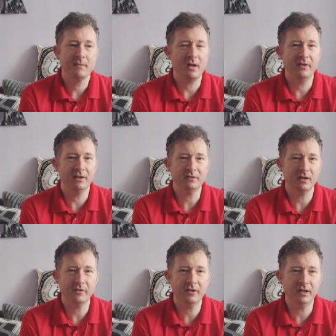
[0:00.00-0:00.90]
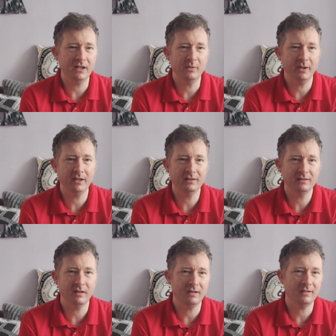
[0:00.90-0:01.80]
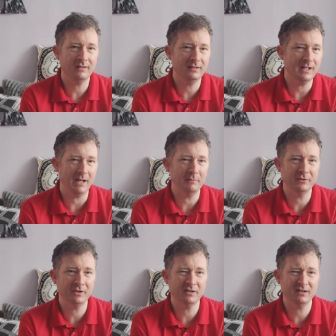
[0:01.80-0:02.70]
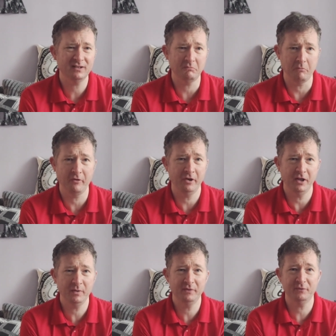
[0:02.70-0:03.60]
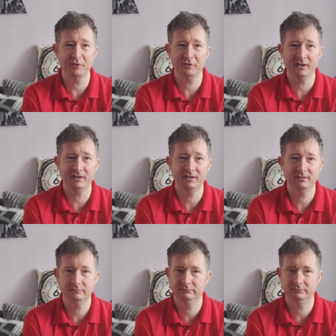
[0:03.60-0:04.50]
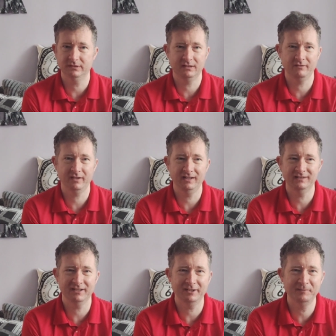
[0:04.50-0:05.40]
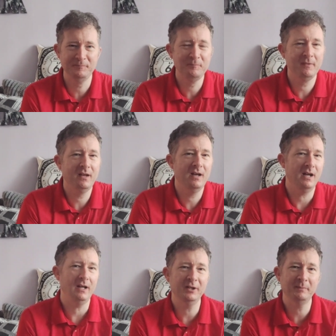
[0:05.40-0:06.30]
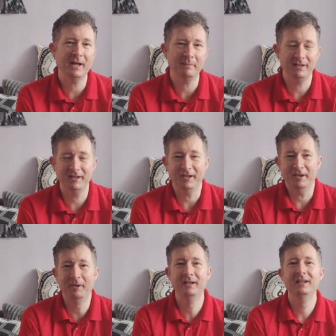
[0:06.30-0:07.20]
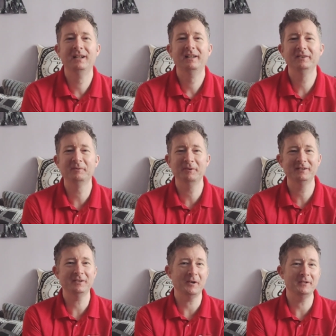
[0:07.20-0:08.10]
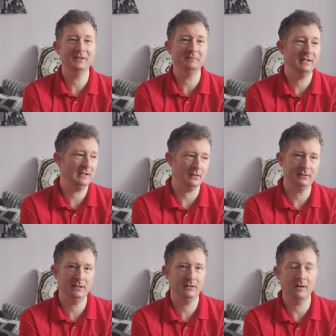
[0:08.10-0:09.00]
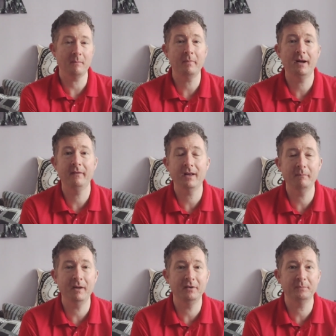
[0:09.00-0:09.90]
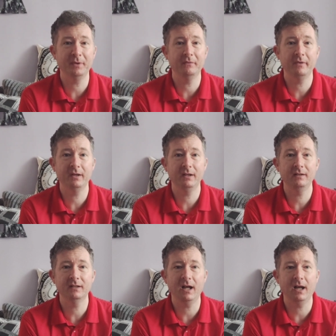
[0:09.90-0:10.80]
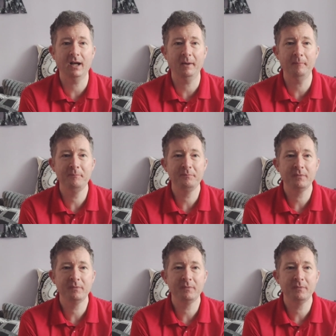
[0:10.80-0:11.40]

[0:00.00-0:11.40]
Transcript: I think that's like thirty quid on Amazon, like thirty quid for a drink. I don't think so. You'll be happy to know. Someone as tight as me, I did not pay that amount of money for these. Um,